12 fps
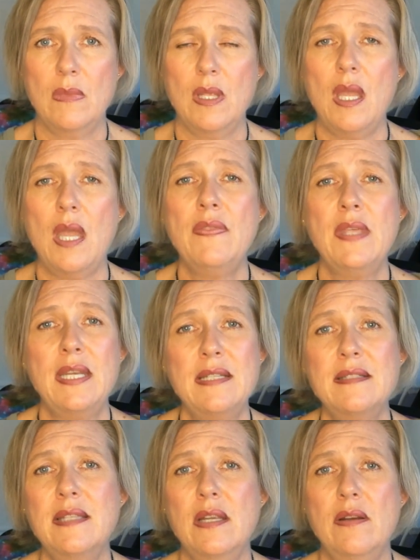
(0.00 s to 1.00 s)
And then
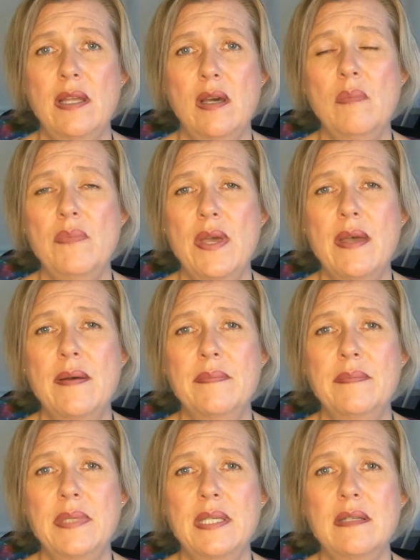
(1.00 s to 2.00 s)
it's there to help
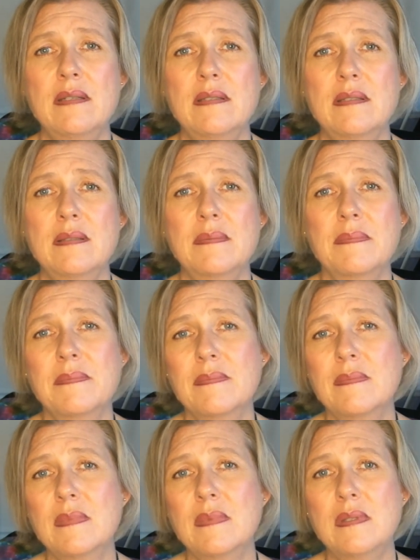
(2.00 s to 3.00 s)
them, because
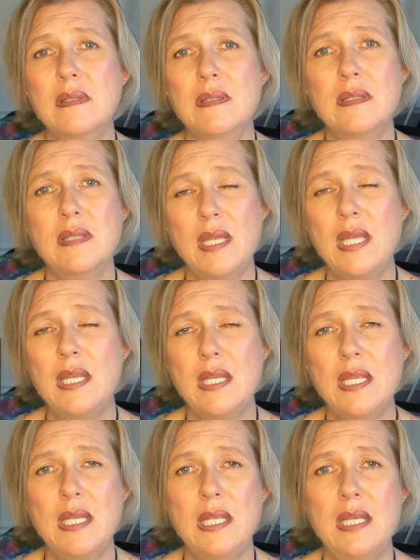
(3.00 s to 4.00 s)
they
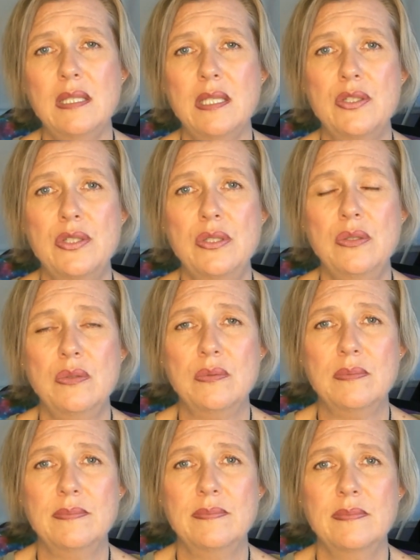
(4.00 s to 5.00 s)
need healing too.
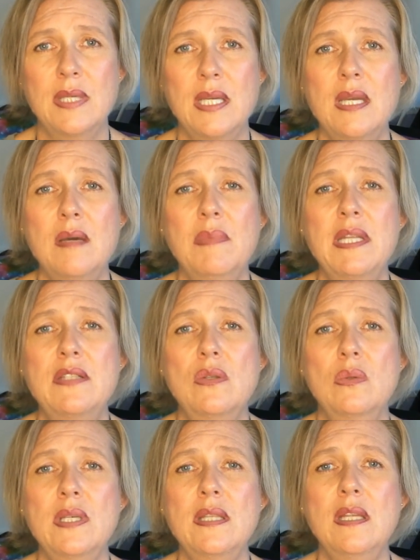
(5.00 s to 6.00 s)
But it's
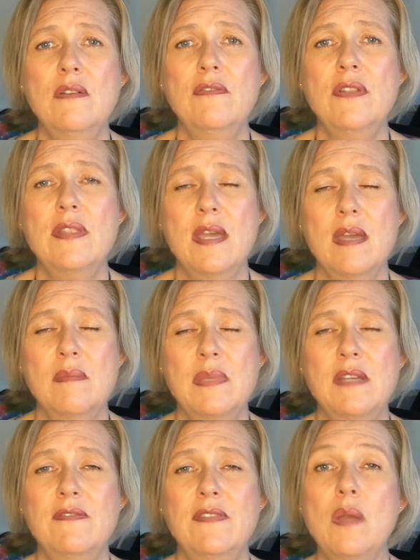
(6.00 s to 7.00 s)
only there for them
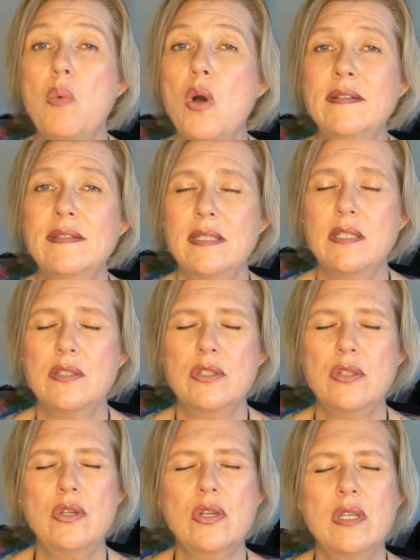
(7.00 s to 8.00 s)
if they want it.
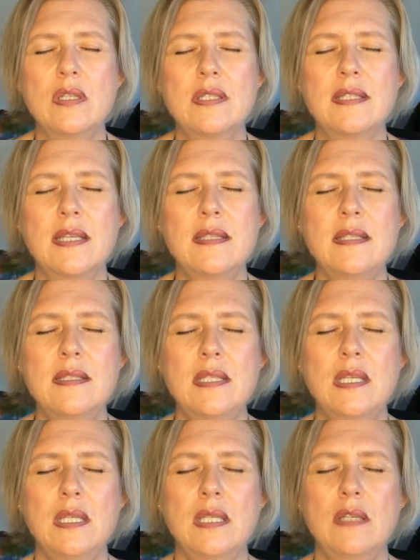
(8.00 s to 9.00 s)
So you're going to send this
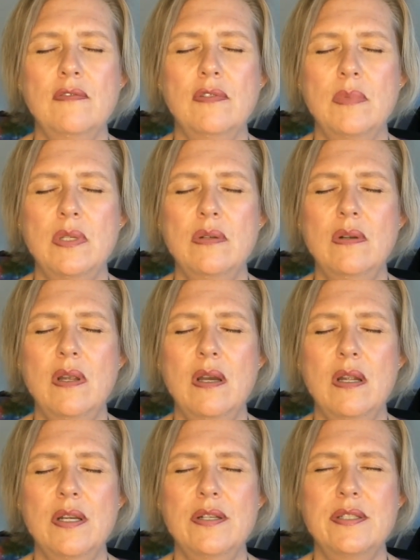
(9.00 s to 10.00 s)
healing from your
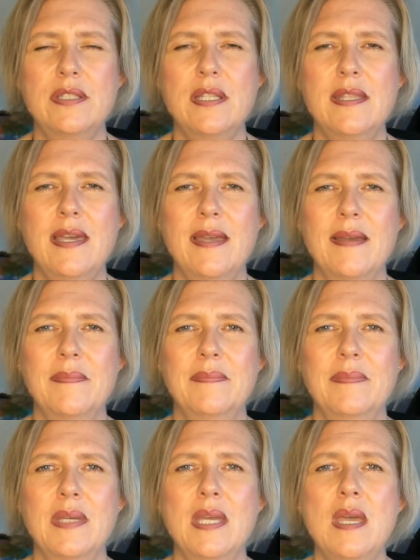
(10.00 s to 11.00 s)
heart to
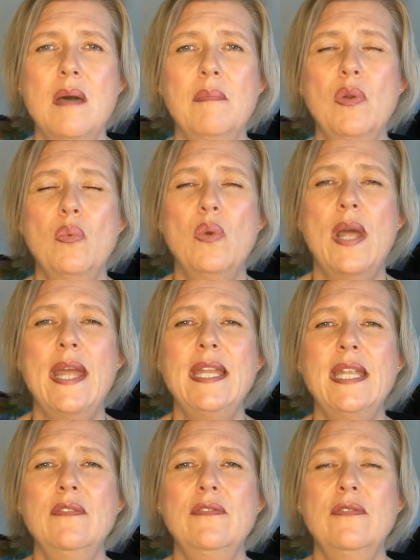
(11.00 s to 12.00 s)
them, but right
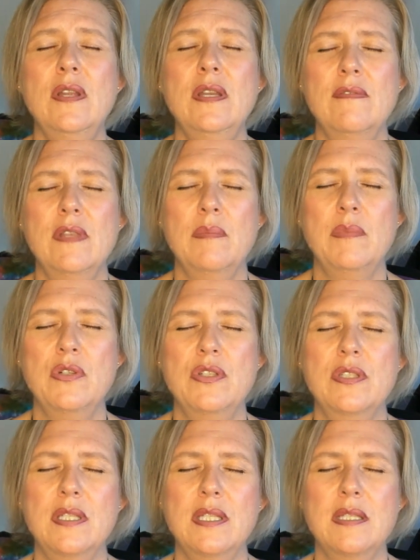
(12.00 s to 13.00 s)
in front of them. You're
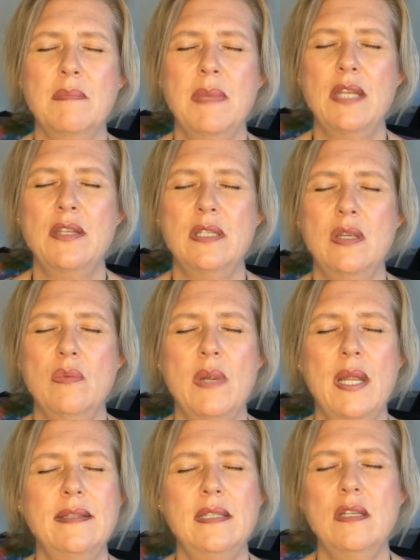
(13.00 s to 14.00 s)
just going to imagine it
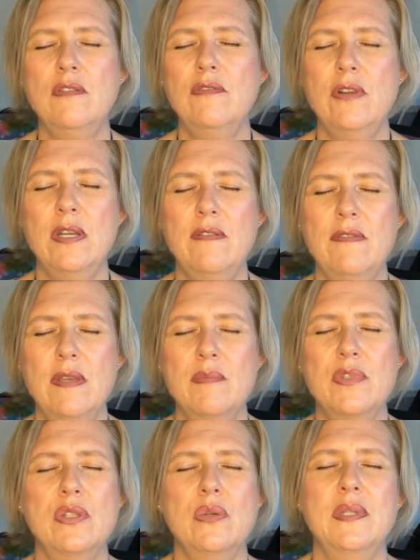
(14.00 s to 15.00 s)
right there in front of them,
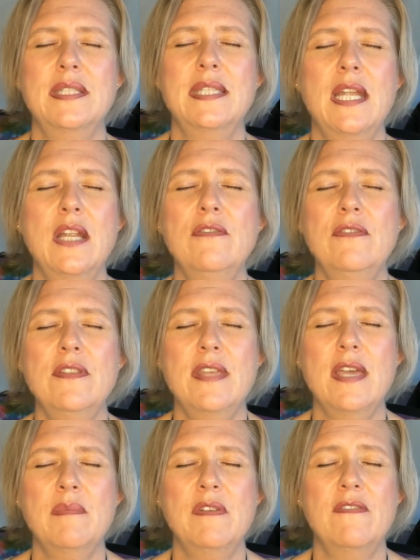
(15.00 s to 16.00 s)
so it's there for
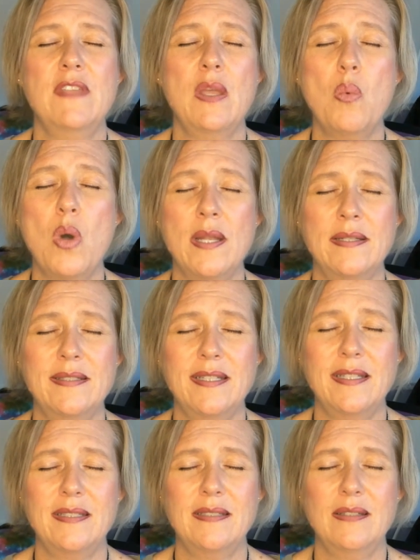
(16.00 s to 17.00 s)
them if they want
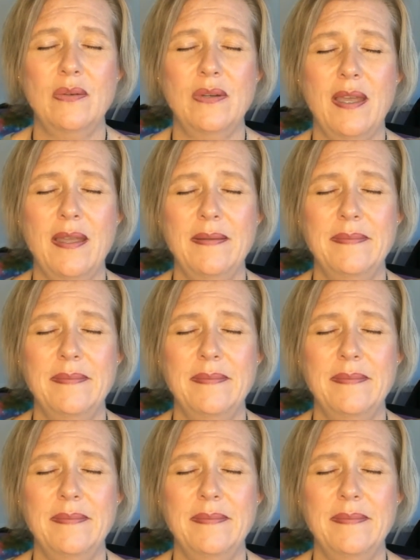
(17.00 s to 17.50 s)
it, okay?